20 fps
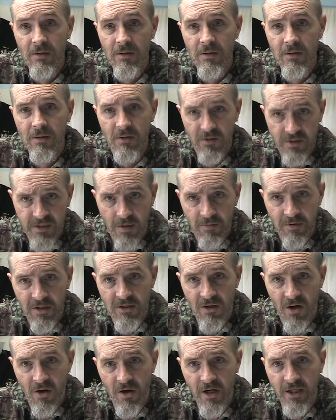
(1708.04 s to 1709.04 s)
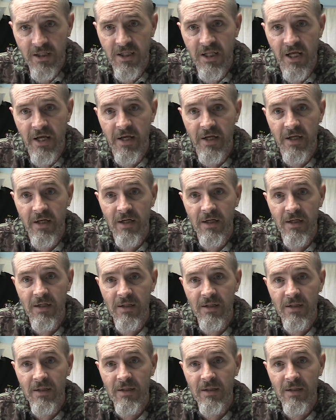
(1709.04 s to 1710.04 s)
Got something to hide there.
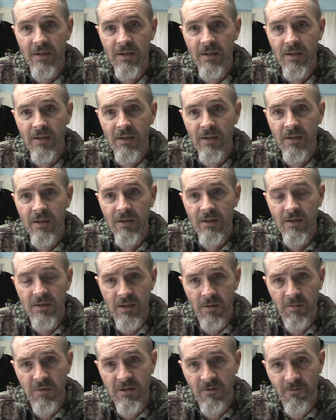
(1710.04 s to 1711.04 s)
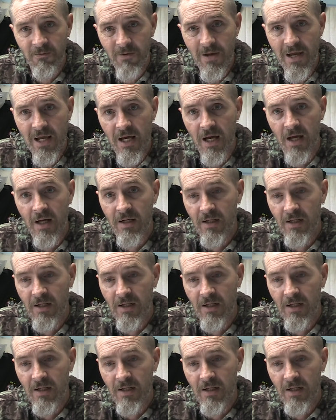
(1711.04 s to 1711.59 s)
Got something to fear.